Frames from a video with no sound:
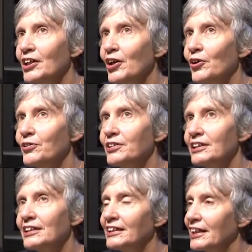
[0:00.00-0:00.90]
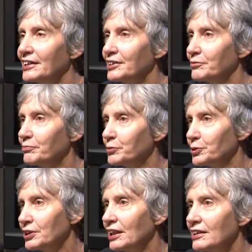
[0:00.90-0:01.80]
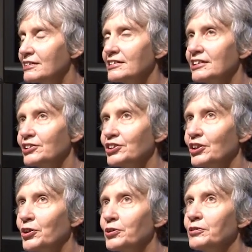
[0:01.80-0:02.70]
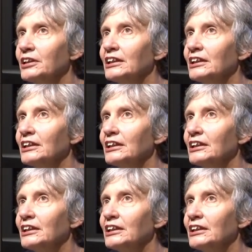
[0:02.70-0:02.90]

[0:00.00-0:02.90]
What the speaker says: on the Canadian broadcasting show